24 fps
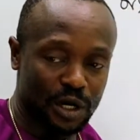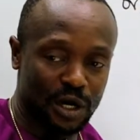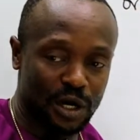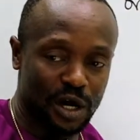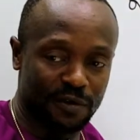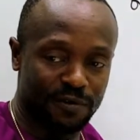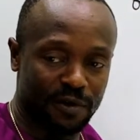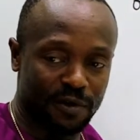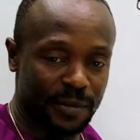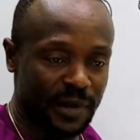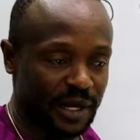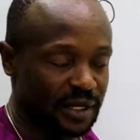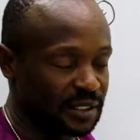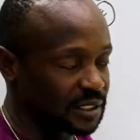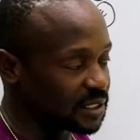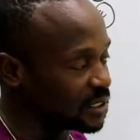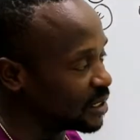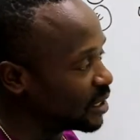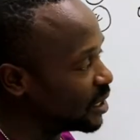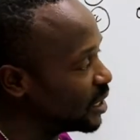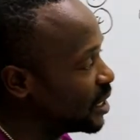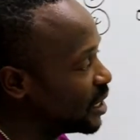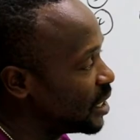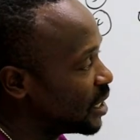Government.
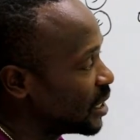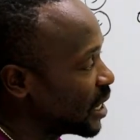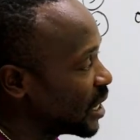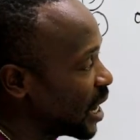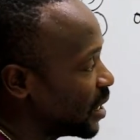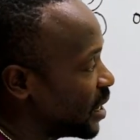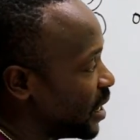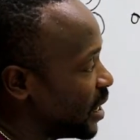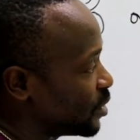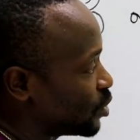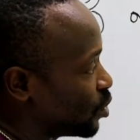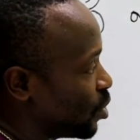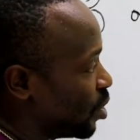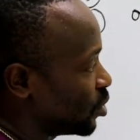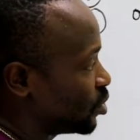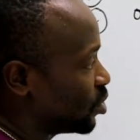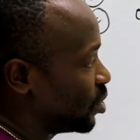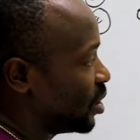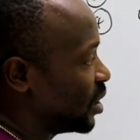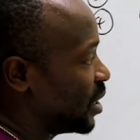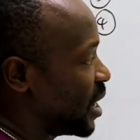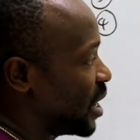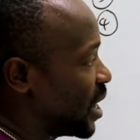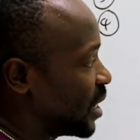Now, let's go
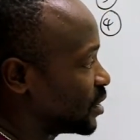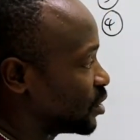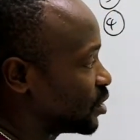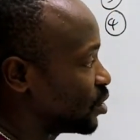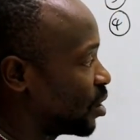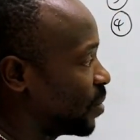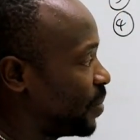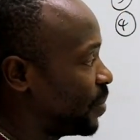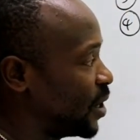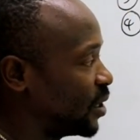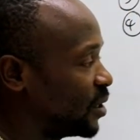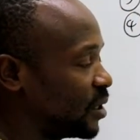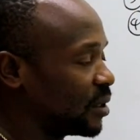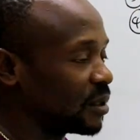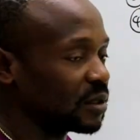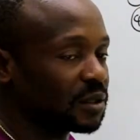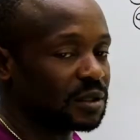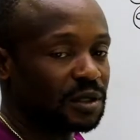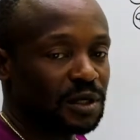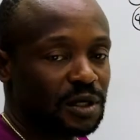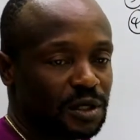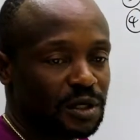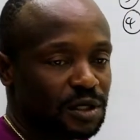to the next subheading.